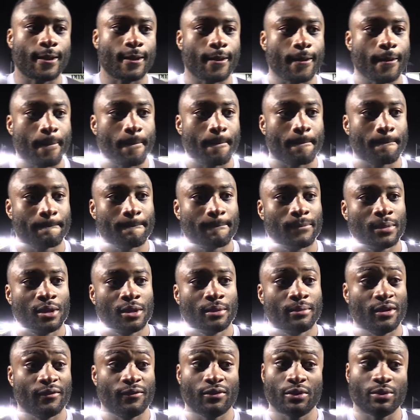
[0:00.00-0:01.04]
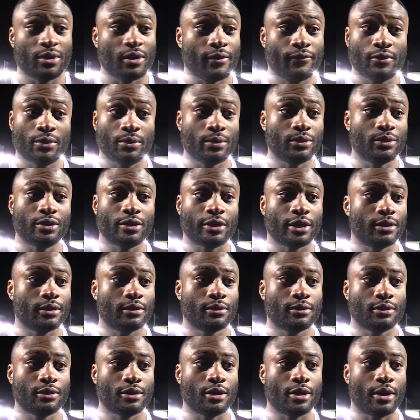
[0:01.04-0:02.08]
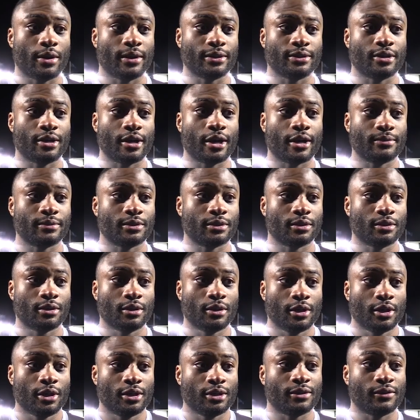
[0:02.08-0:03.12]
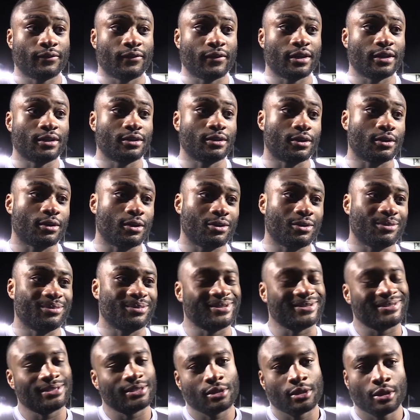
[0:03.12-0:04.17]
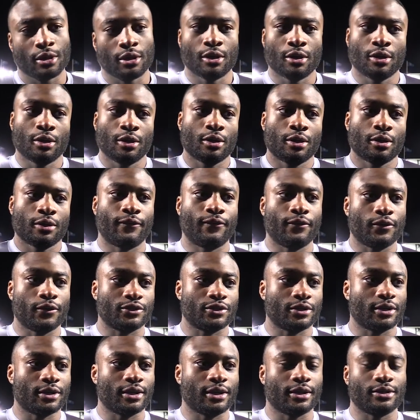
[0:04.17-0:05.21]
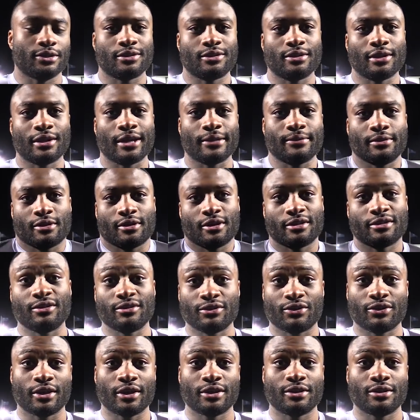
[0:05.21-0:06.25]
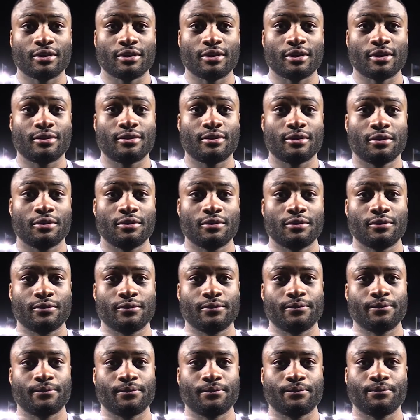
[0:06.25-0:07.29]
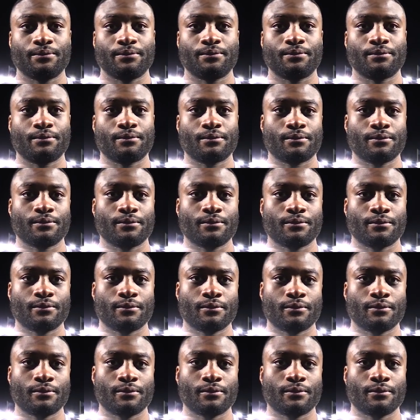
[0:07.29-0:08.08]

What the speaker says: I thought we dug in, you know, at times and defended the goal, but unfortunately, just a lapse in concentration cost us.